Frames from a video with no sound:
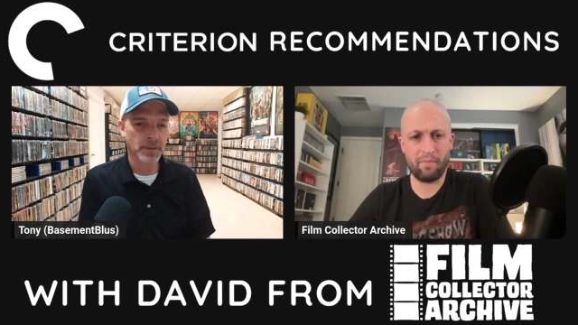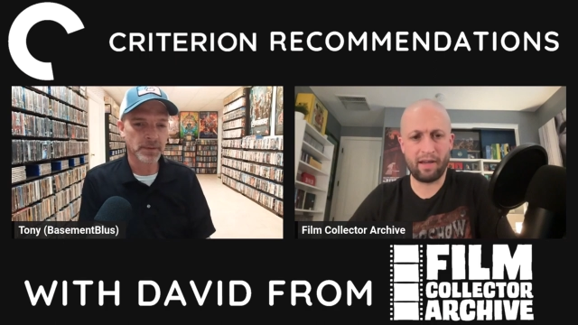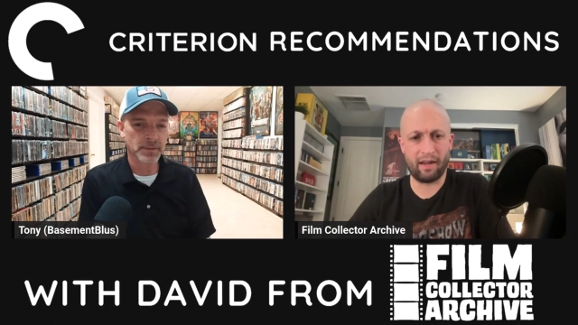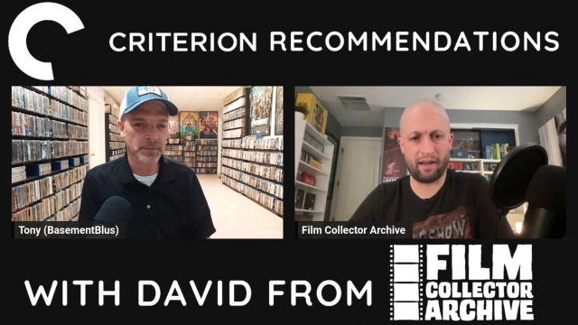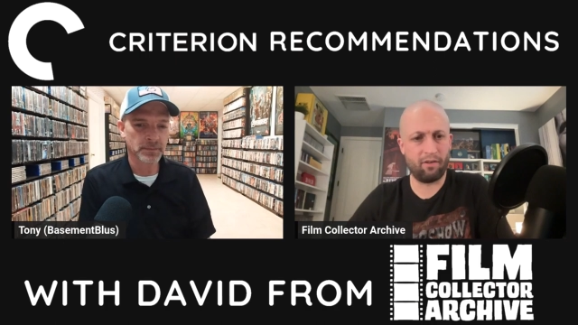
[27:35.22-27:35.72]
Speaker 1: of
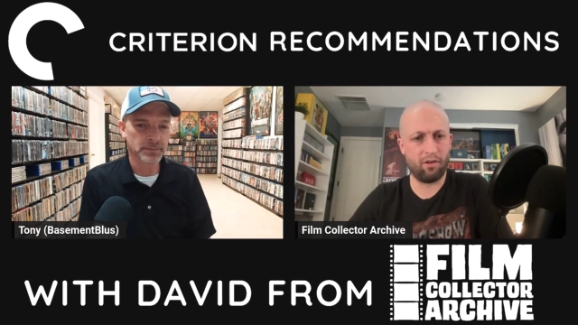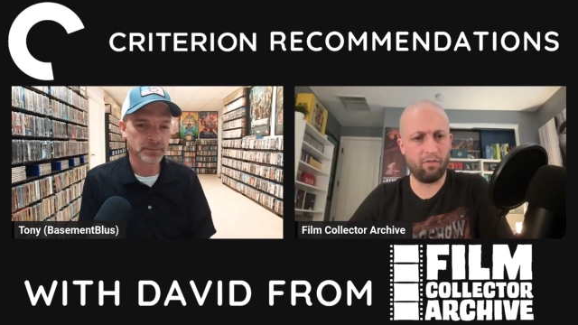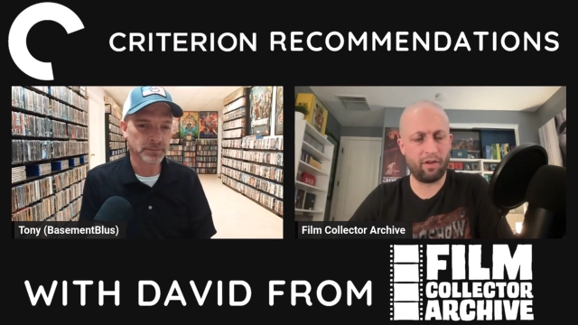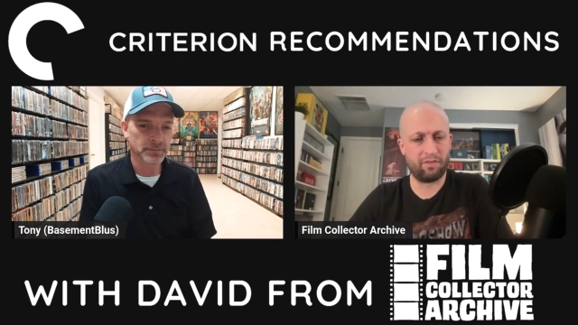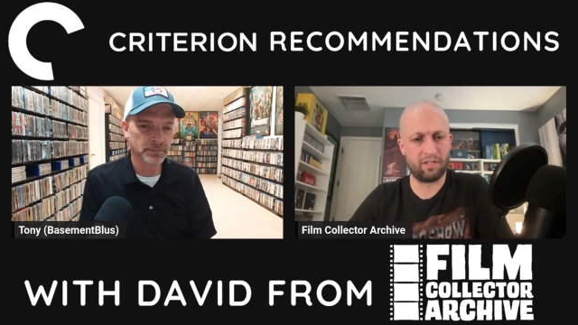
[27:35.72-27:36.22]
my head, I don't
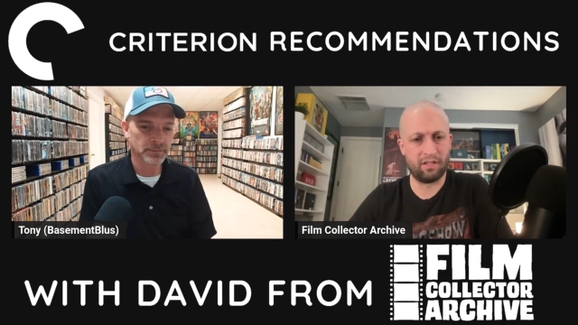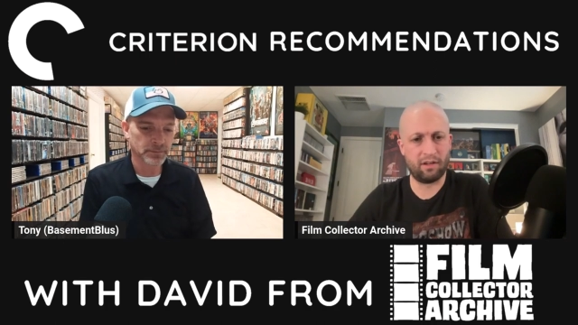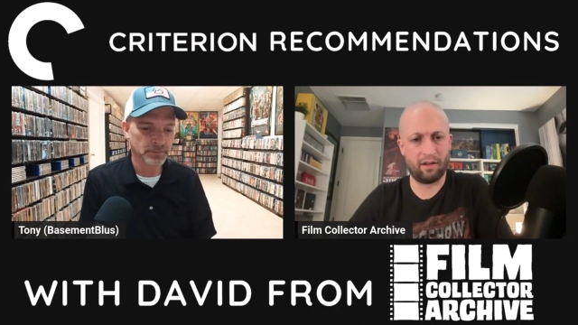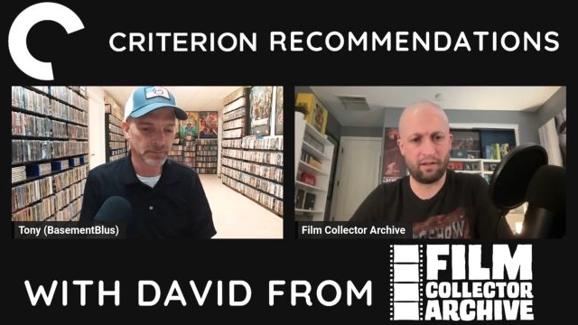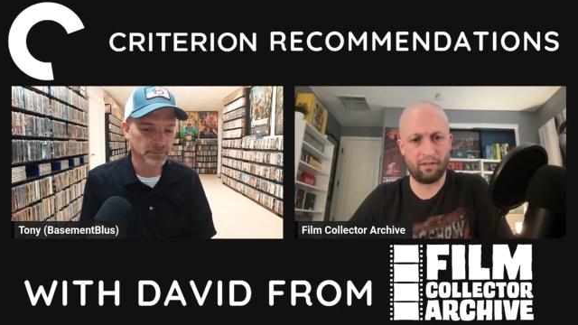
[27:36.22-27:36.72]
know if I've
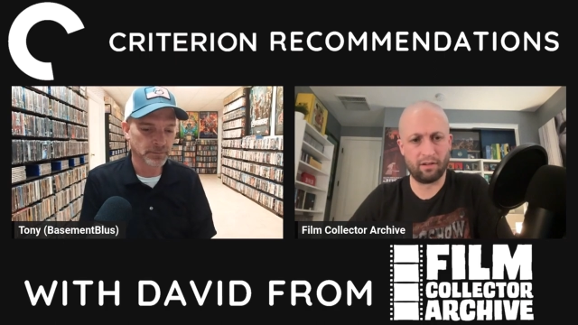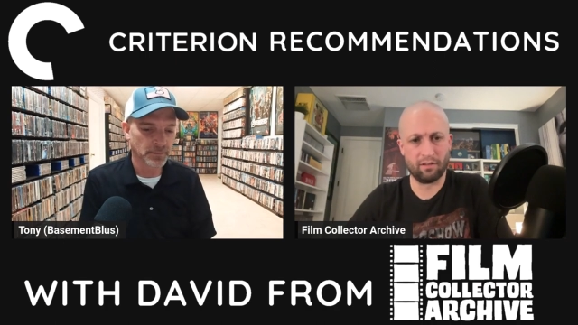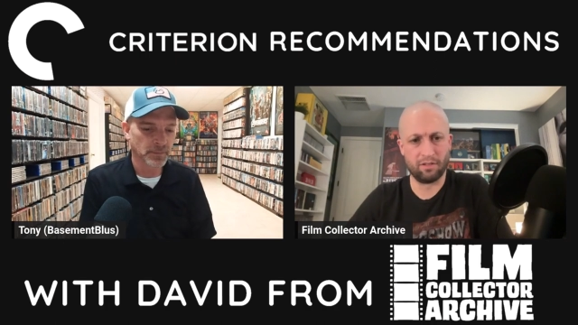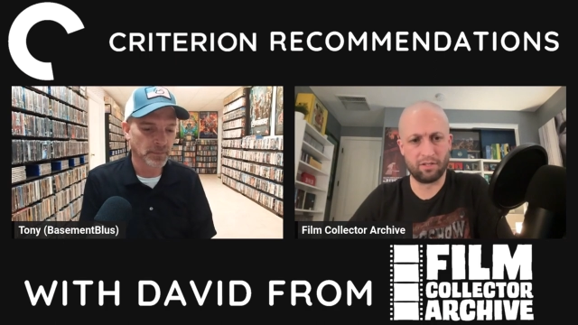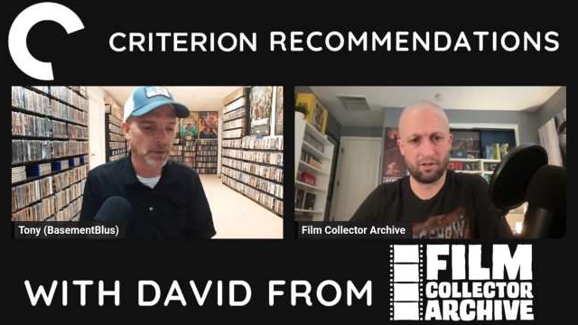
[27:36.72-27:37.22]
seen any
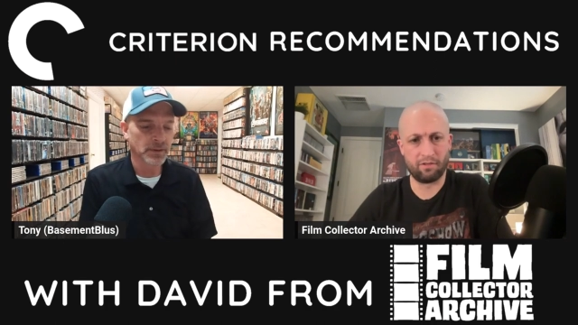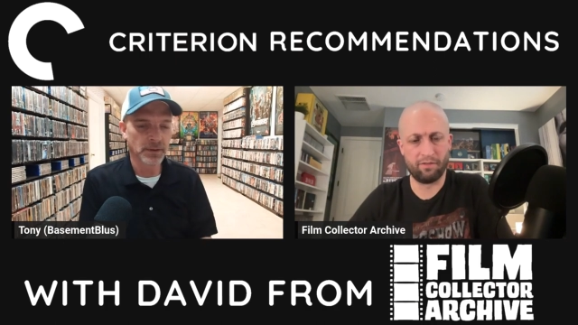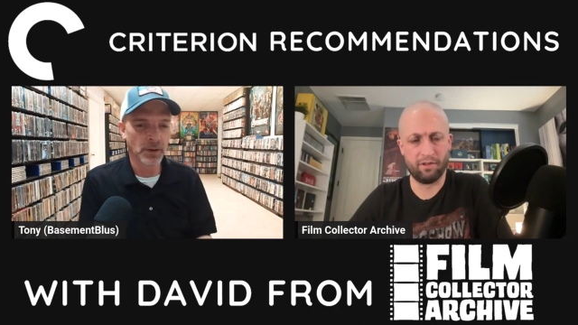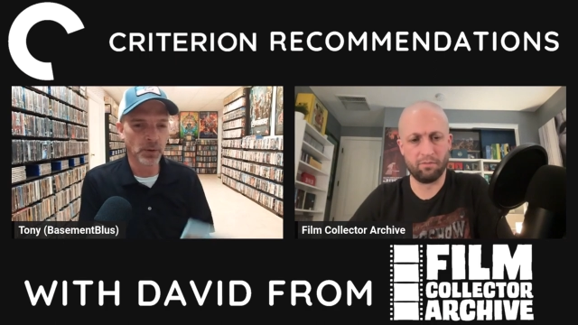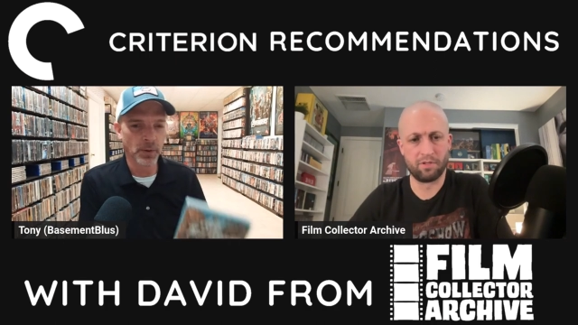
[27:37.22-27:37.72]
Douglas Sirk
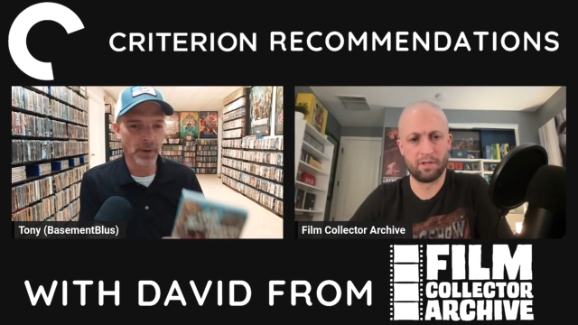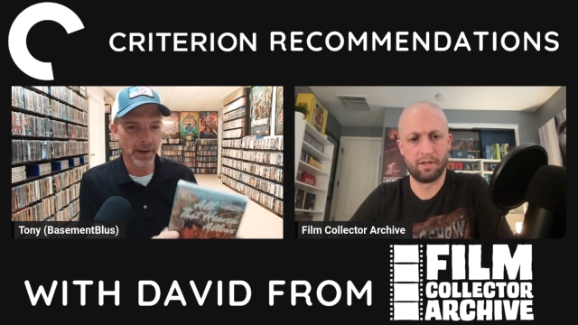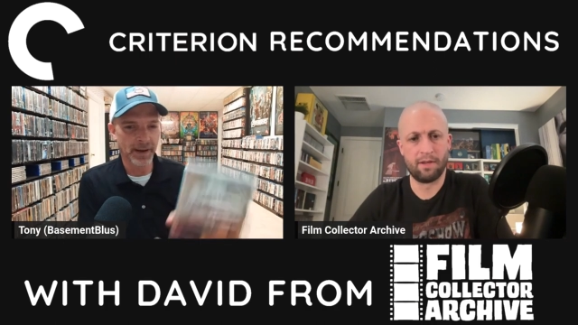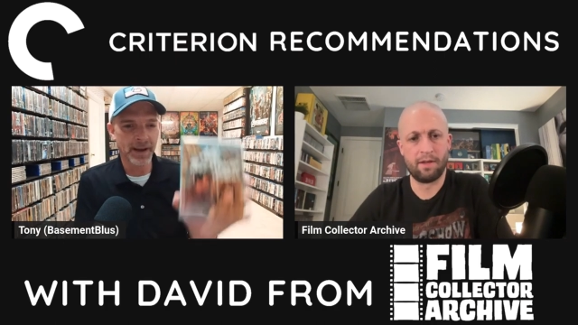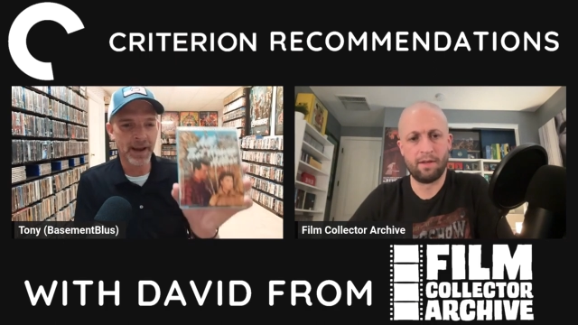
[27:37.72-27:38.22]
Speaker 2: films. Oh,
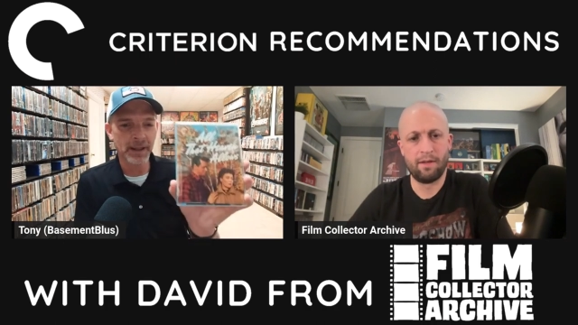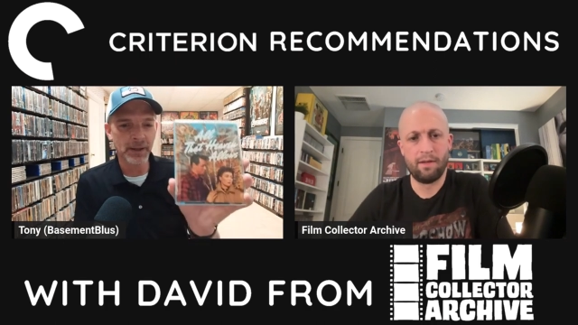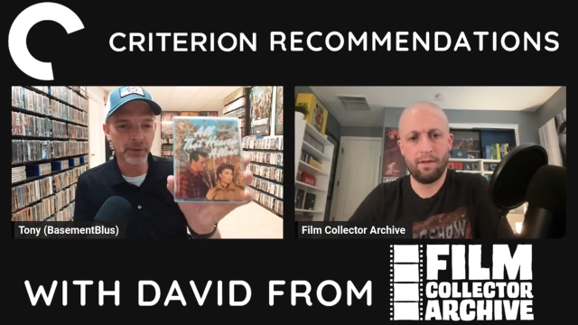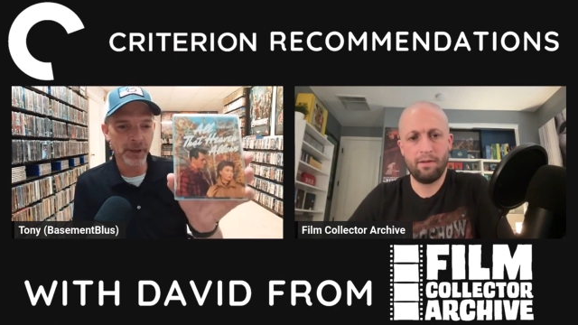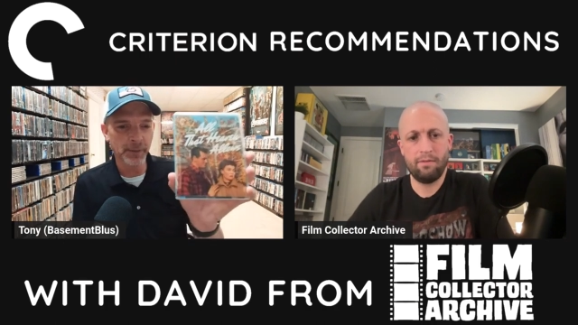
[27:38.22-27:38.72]
I
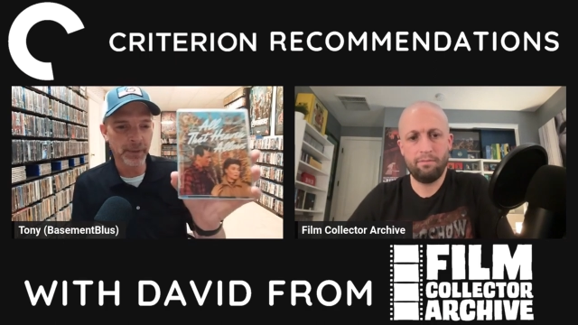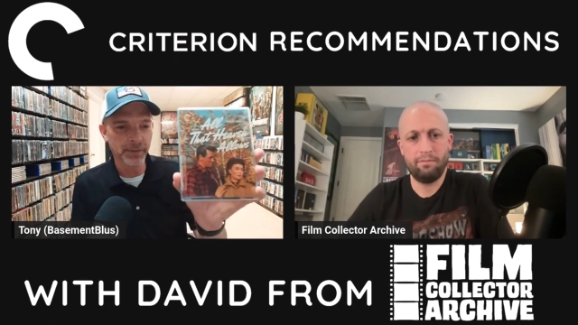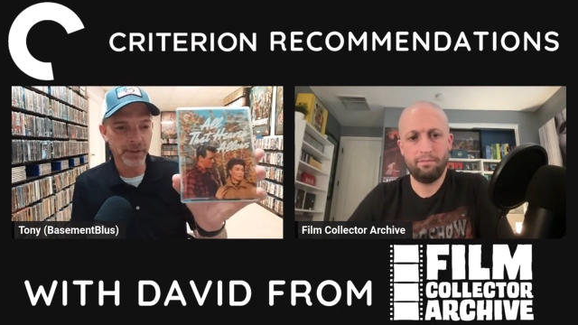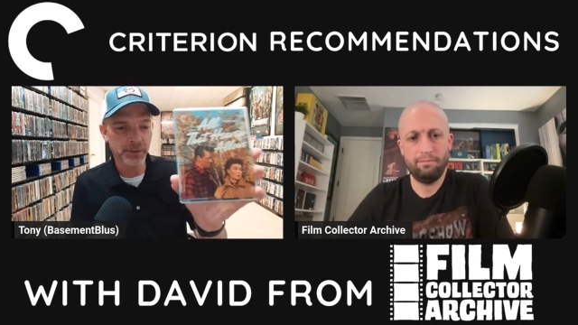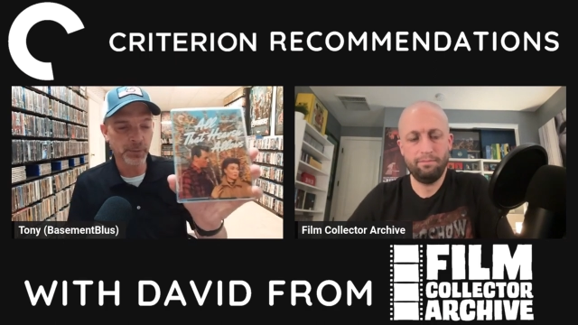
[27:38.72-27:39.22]
highly
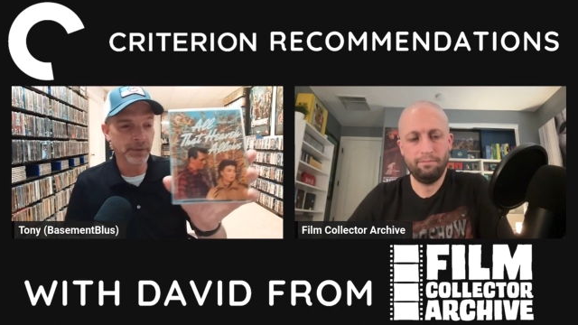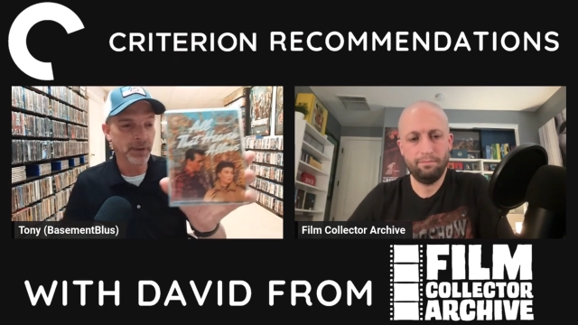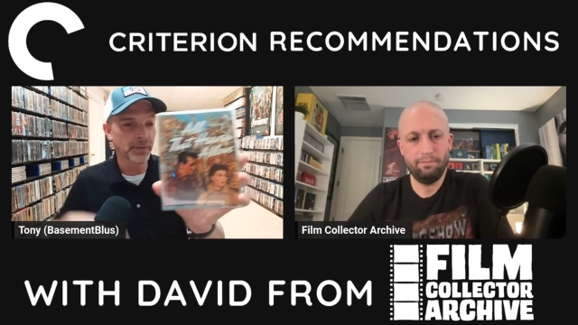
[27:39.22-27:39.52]
recommend this one. Now,